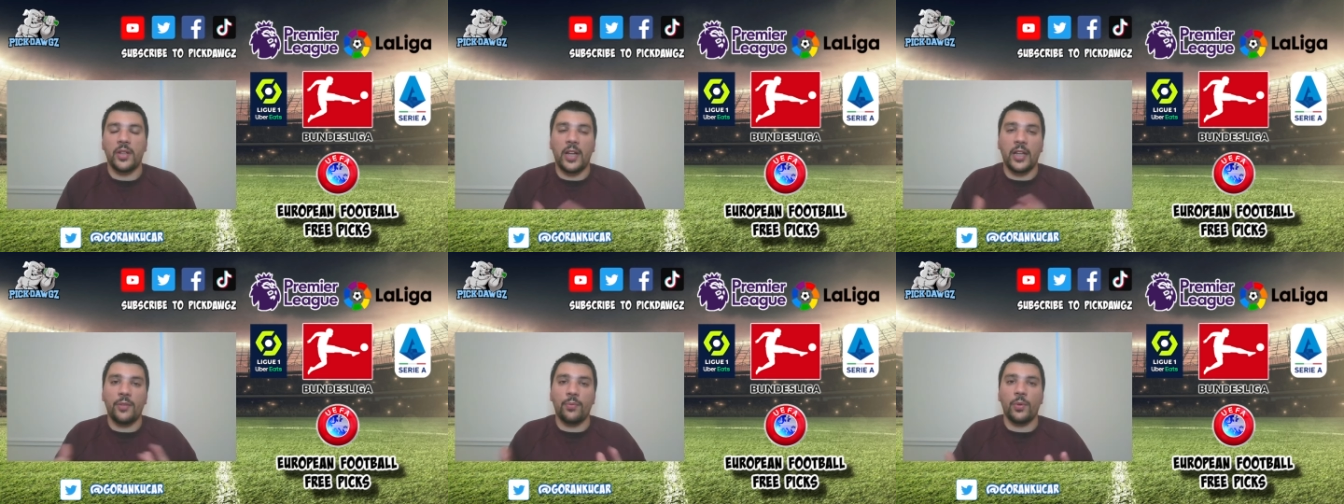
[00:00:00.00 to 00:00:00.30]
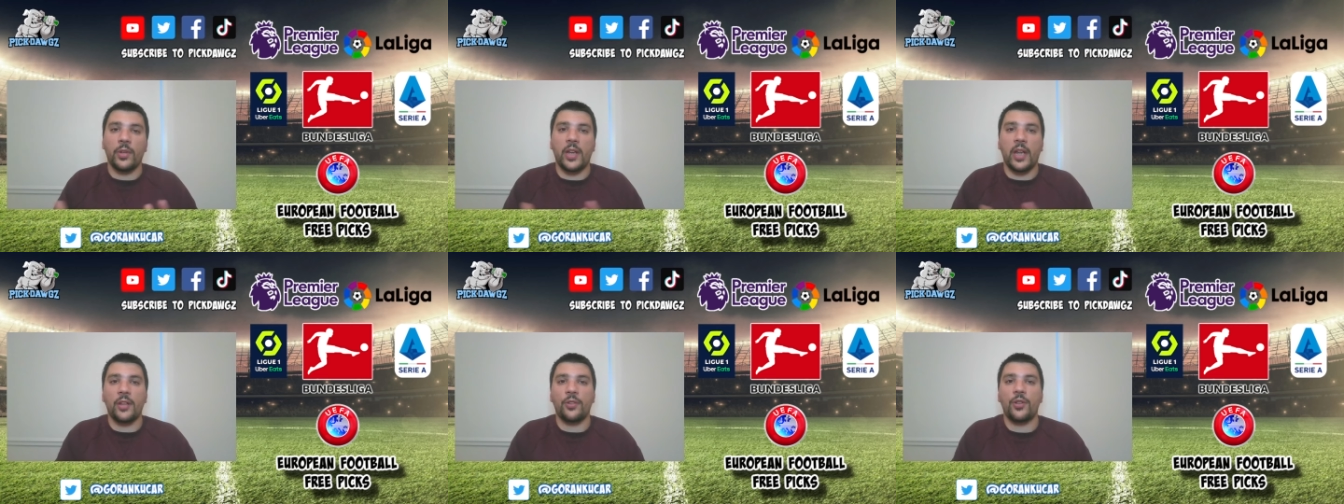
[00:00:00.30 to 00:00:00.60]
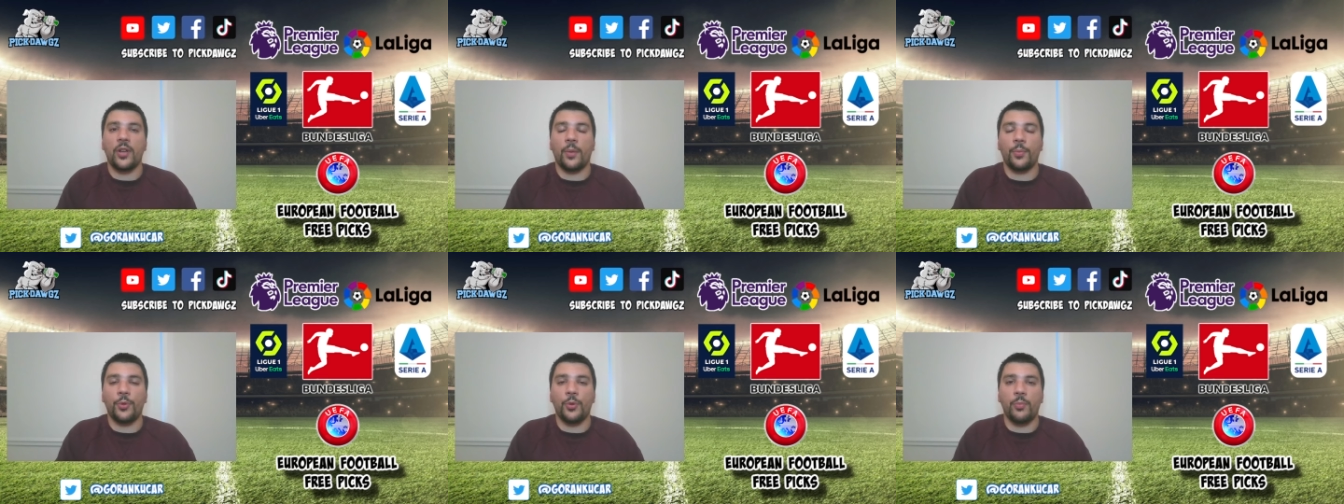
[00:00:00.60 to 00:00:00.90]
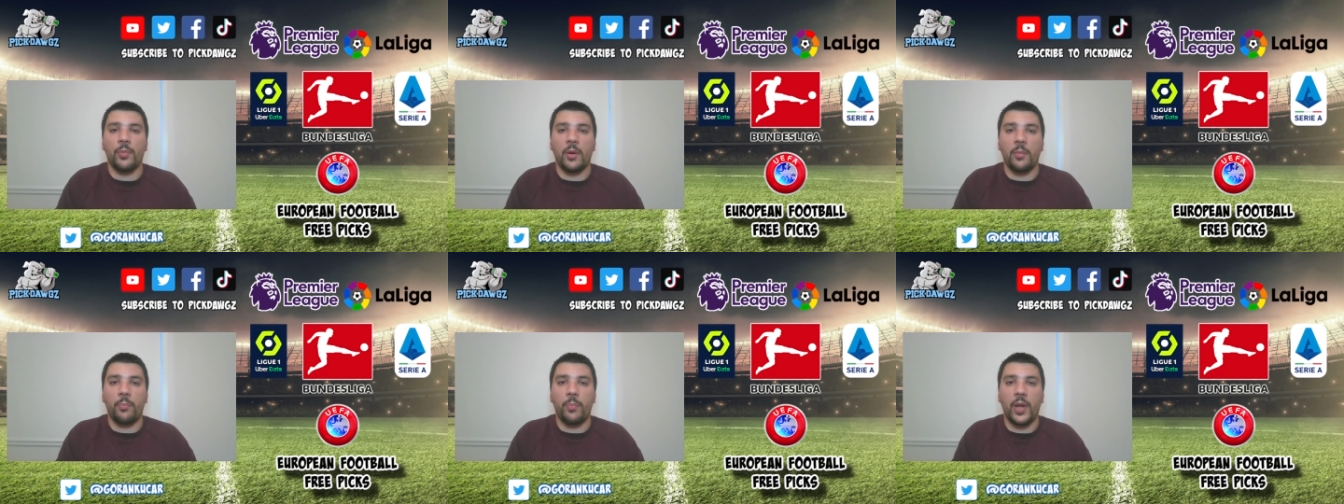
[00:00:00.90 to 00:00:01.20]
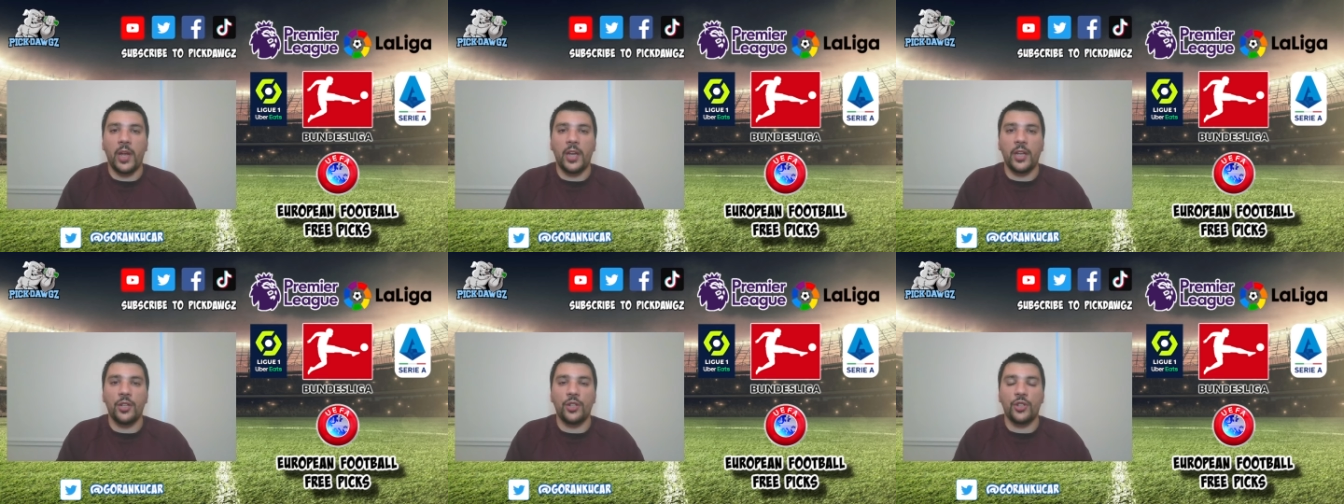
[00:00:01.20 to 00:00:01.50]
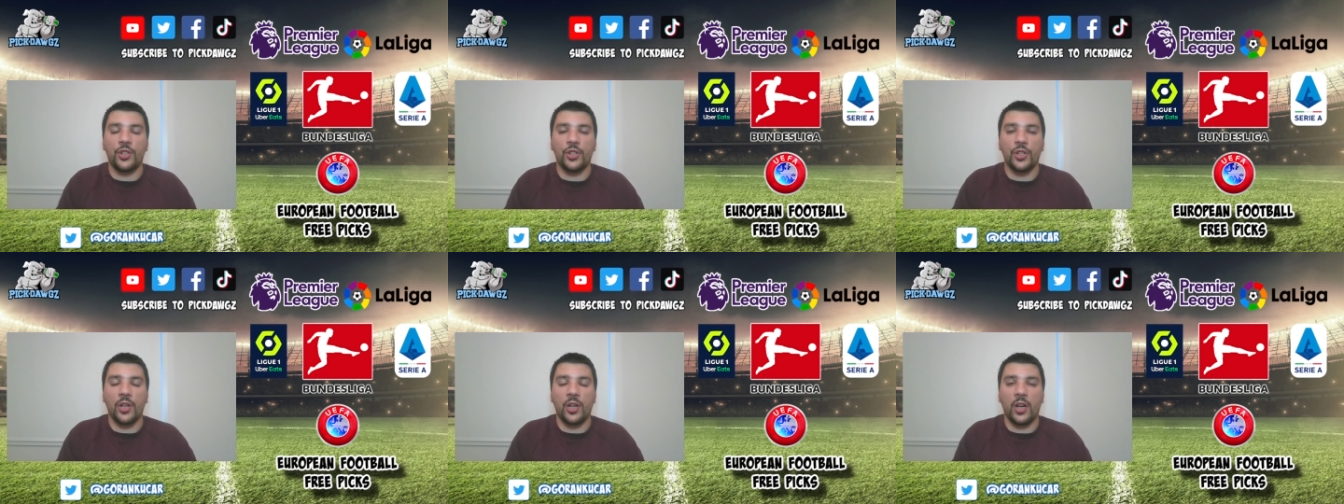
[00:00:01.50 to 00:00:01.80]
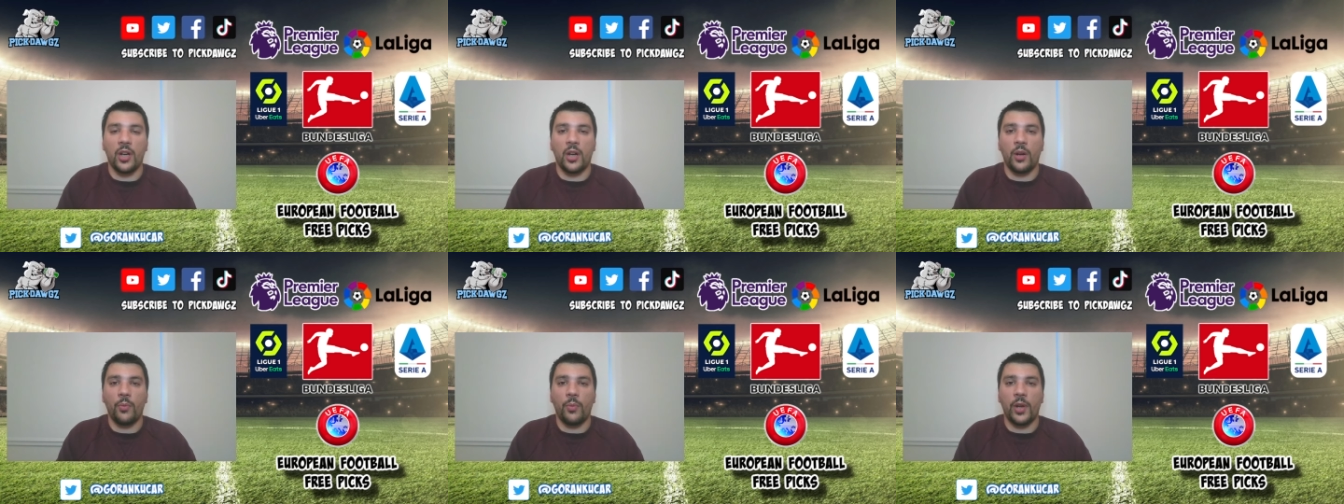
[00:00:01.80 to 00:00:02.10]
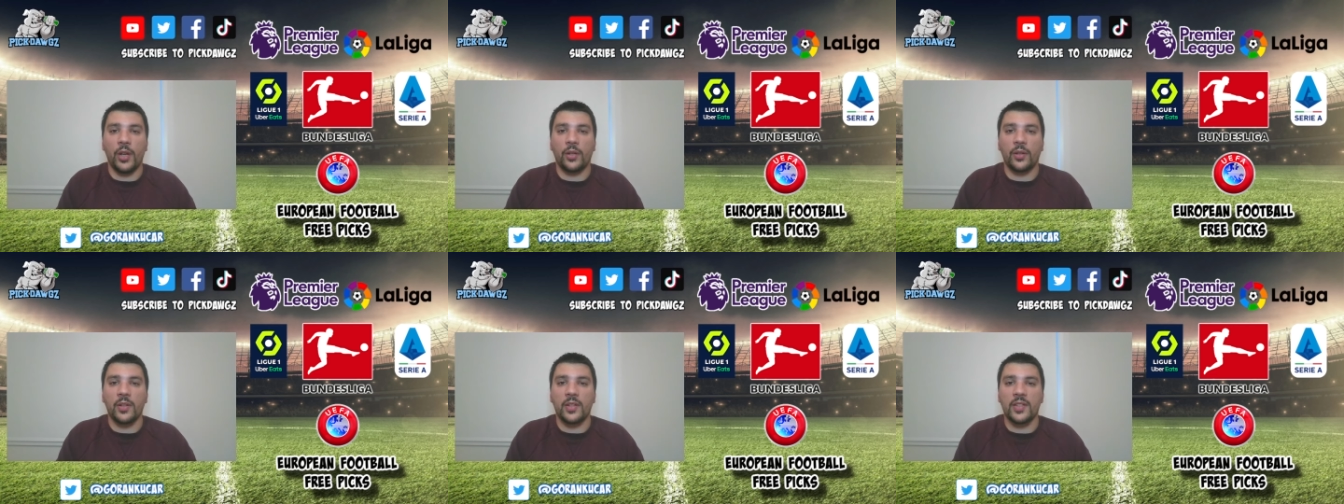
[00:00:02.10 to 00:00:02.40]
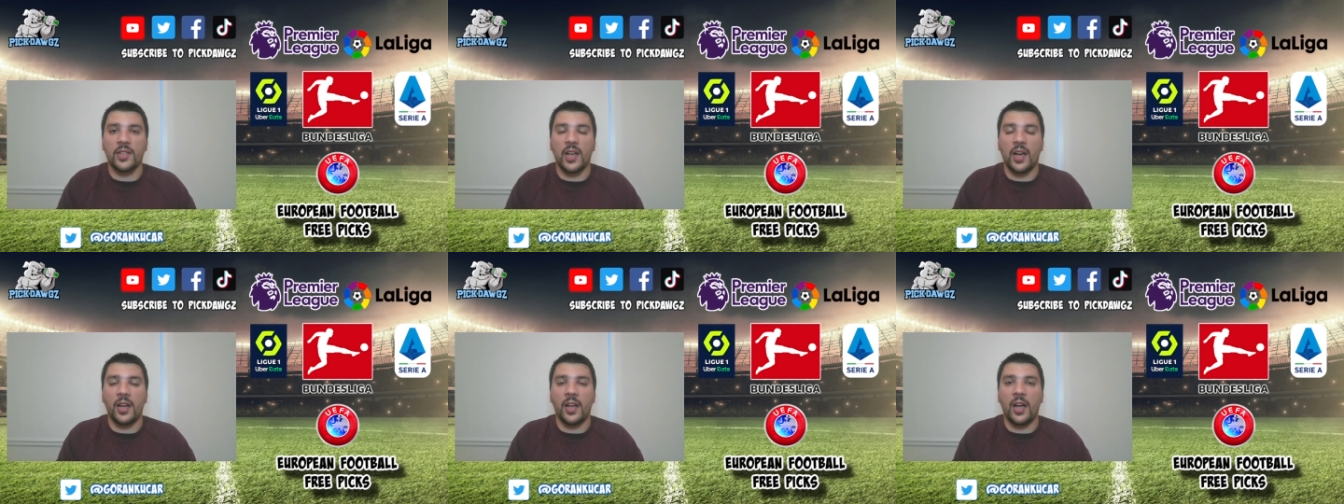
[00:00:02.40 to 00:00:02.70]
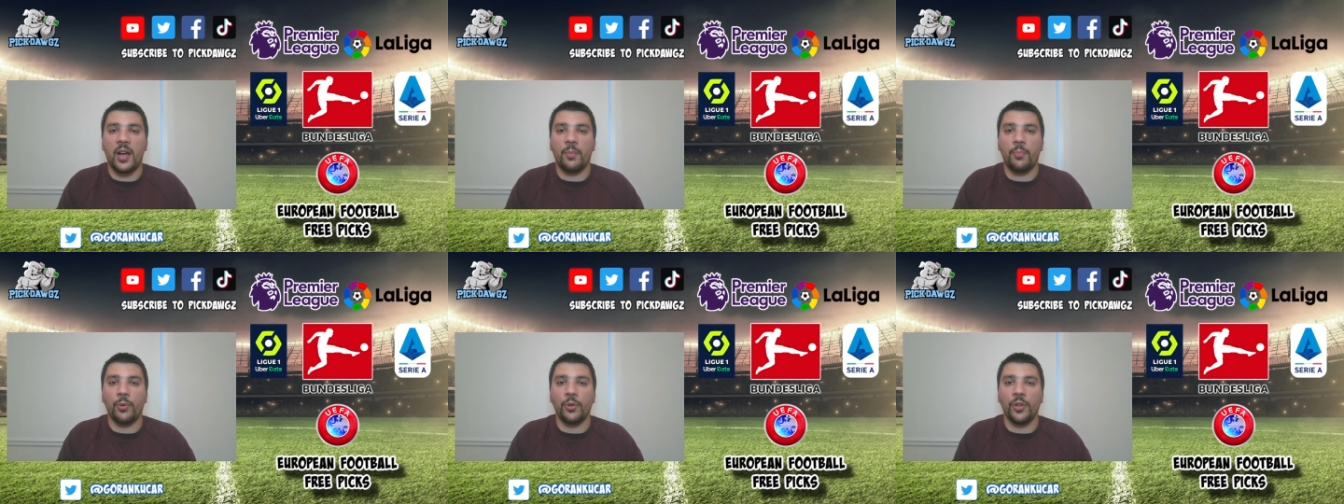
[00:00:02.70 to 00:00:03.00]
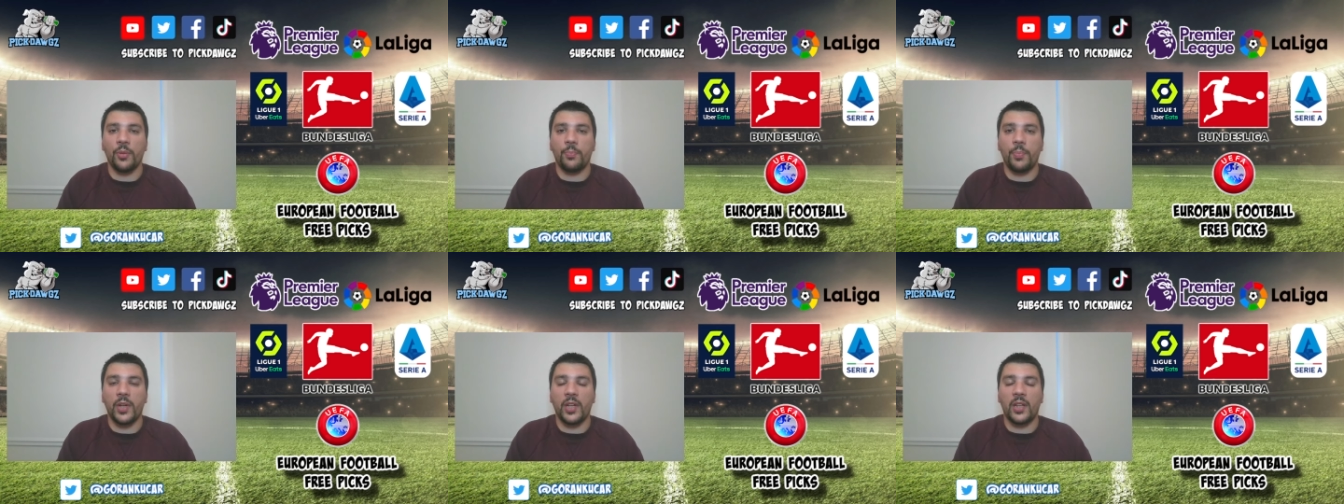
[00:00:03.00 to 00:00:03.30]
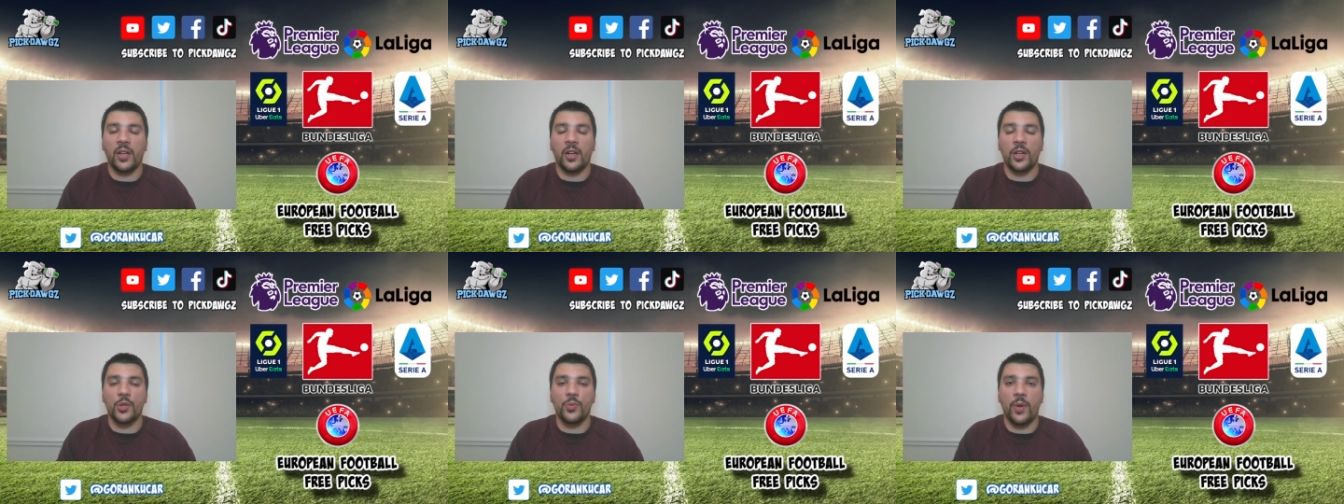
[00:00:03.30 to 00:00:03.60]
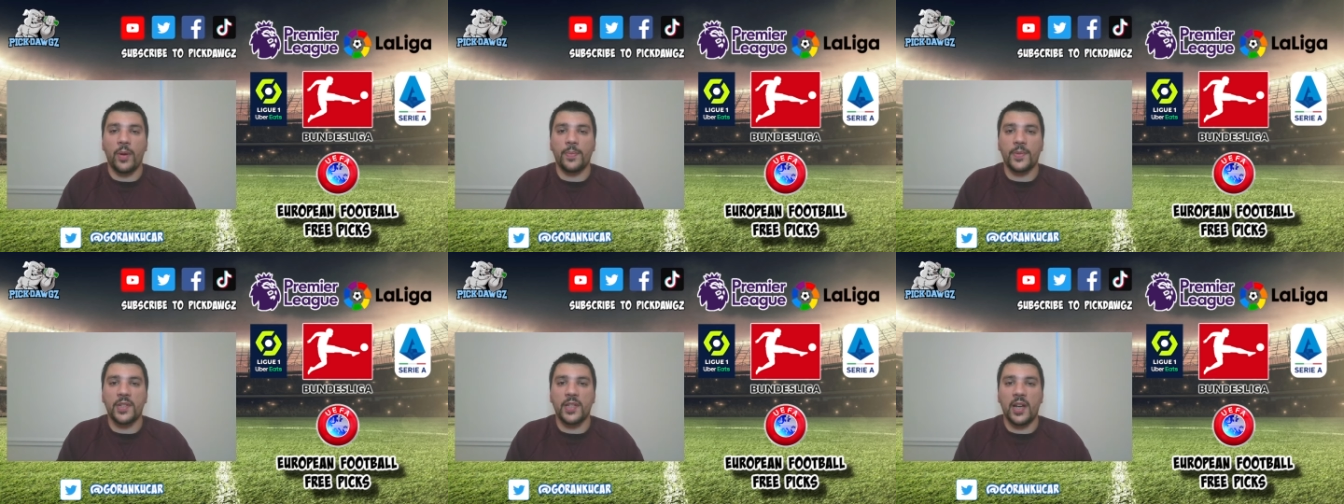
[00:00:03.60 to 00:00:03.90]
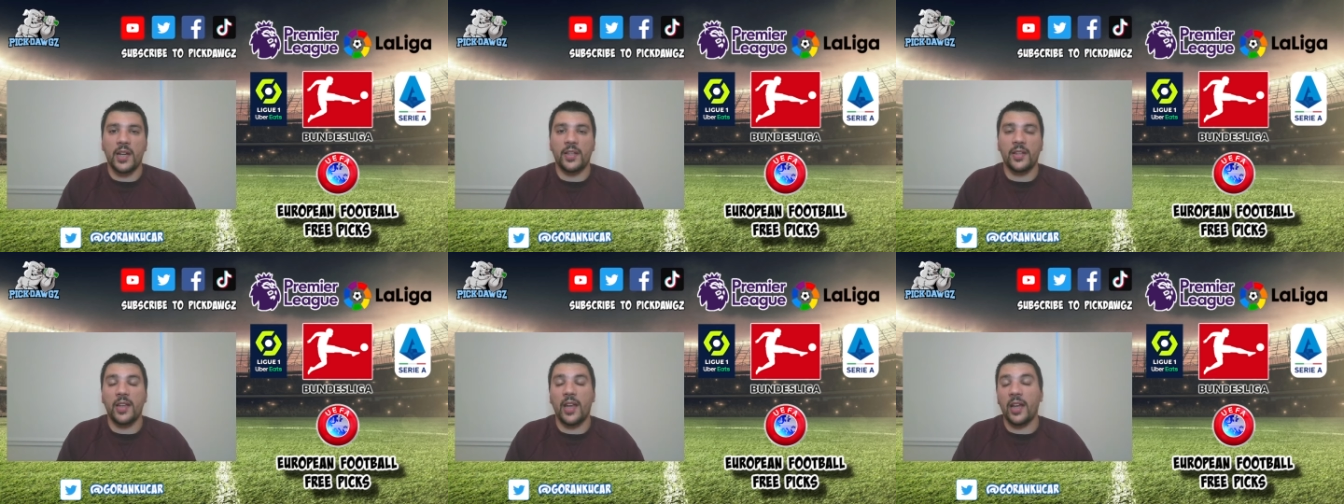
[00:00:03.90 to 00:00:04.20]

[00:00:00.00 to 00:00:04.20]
That will get you up to my page uh, where you can sign up on the Pick Dawgz website,